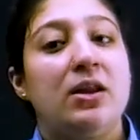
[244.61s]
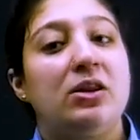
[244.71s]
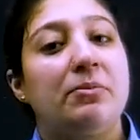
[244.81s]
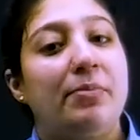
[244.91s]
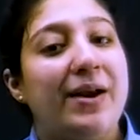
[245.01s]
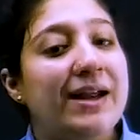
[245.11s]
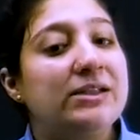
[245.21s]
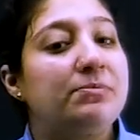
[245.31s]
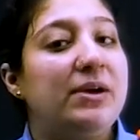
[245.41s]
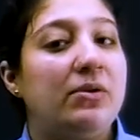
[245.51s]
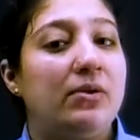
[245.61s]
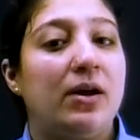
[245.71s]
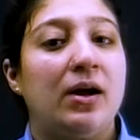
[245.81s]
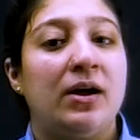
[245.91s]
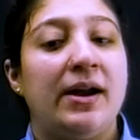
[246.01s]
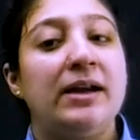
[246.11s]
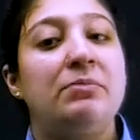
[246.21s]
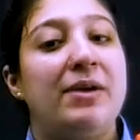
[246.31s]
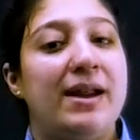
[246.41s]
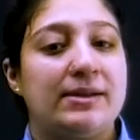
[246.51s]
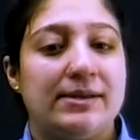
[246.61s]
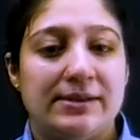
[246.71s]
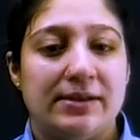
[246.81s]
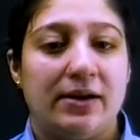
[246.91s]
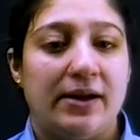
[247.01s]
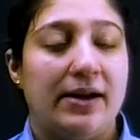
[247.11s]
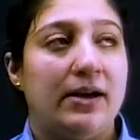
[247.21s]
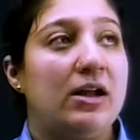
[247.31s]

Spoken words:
It breaks the circuit.